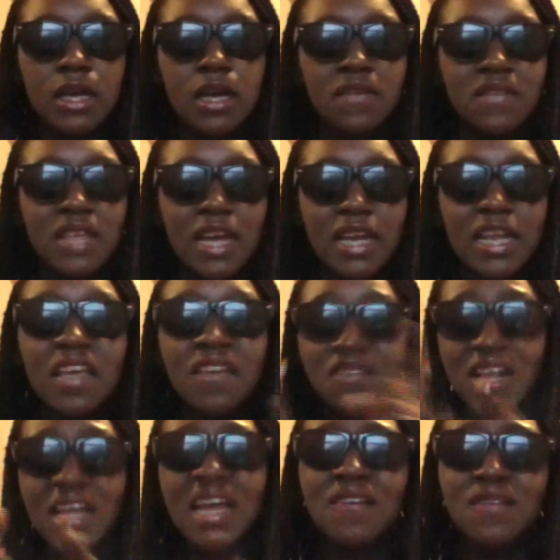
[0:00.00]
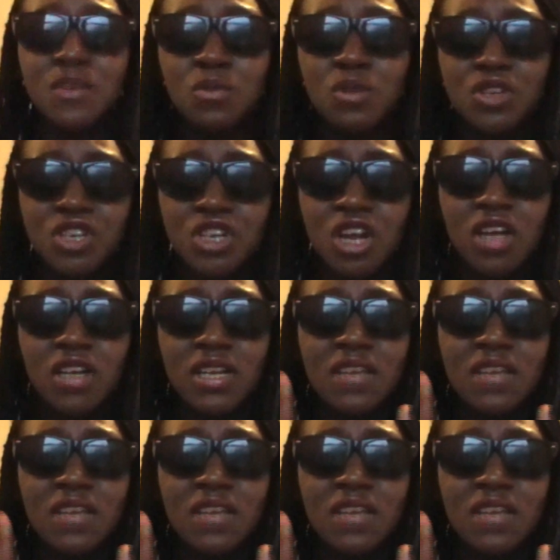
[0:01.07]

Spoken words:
of that if I have the One Shot.